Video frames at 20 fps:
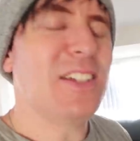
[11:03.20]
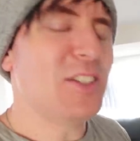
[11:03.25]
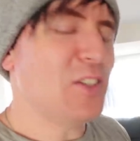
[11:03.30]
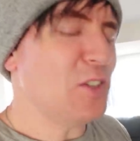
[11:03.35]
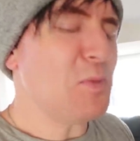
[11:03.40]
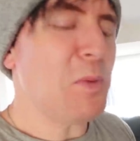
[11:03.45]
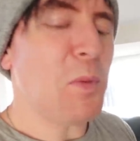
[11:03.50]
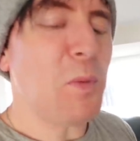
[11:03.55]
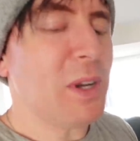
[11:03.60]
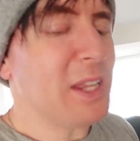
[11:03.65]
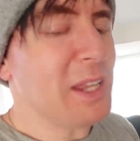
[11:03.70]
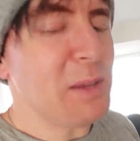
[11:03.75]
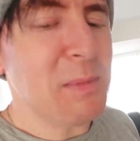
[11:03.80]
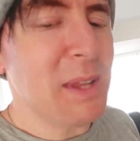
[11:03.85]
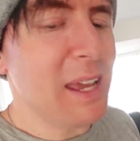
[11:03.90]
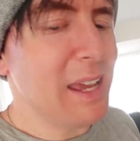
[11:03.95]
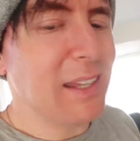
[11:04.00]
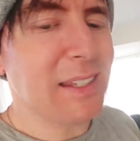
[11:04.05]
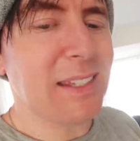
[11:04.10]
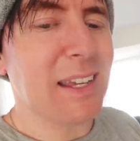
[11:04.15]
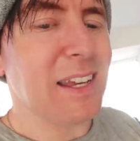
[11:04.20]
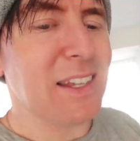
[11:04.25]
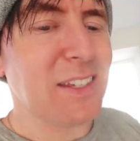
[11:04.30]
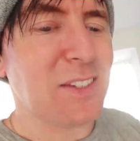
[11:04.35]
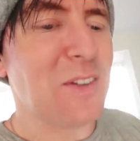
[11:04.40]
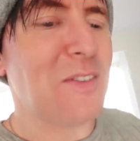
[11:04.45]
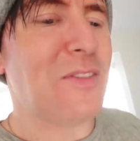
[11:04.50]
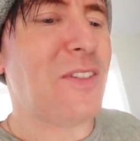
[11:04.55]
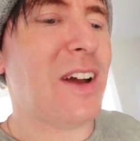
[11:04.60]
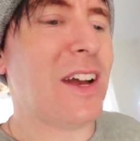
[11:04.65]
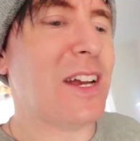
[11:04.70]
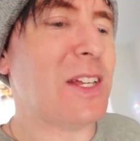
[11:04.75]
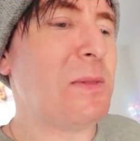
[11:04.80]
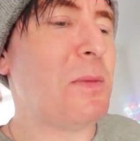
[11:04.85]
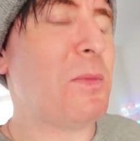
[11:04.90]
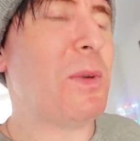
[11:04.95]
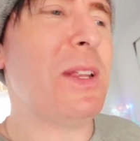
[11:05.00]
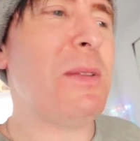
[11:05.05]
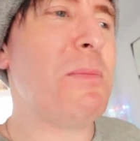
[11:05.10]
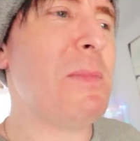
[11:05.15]
it's just been one of them days, guys, so far. It's
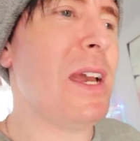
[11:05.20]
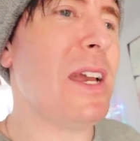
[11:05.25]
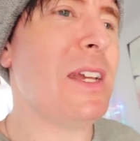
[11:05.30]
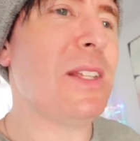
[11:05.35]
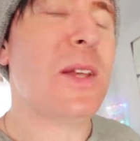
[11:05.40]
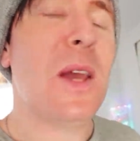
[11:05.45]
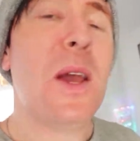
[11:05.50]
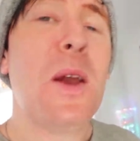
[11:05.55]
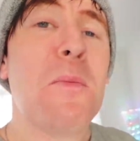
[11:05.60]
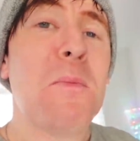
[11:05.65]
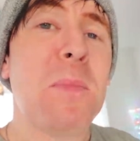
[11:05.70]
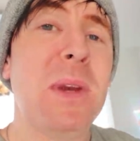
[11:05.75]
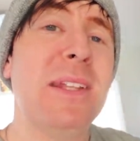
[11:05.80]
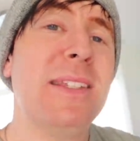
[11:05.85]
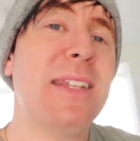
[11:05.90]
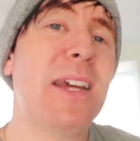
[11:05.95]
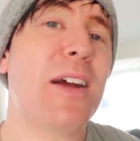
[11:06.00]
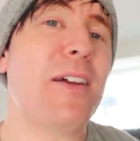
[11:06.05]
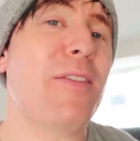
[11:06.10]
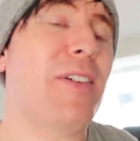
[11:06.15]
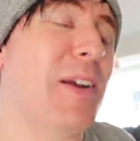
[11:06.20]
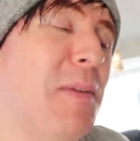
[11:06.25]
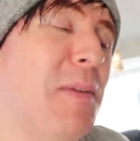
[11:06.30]
been one of them days. Me and Sarah have